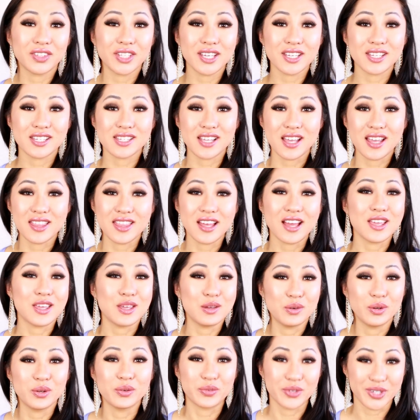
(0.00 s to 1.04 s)
say that you
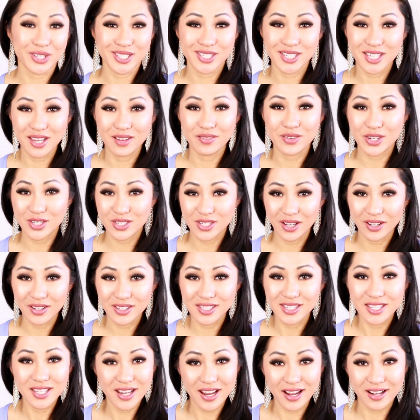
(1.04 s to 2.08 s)
will see
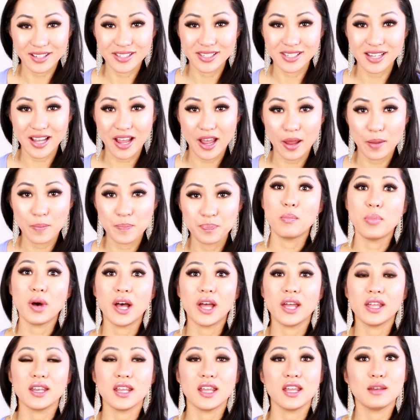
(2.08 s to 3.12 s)
results the next day.
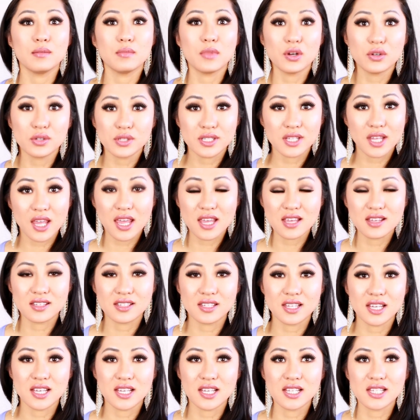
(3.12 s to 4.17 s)
But in most
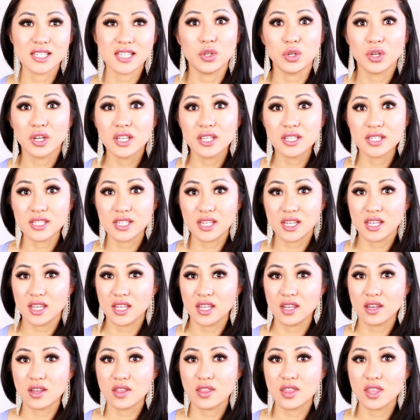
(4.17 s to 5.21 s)
cases, you can
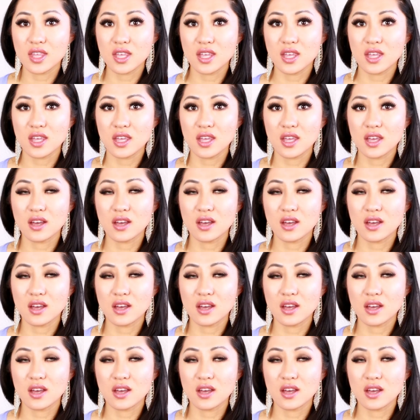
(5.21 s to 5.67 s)
see the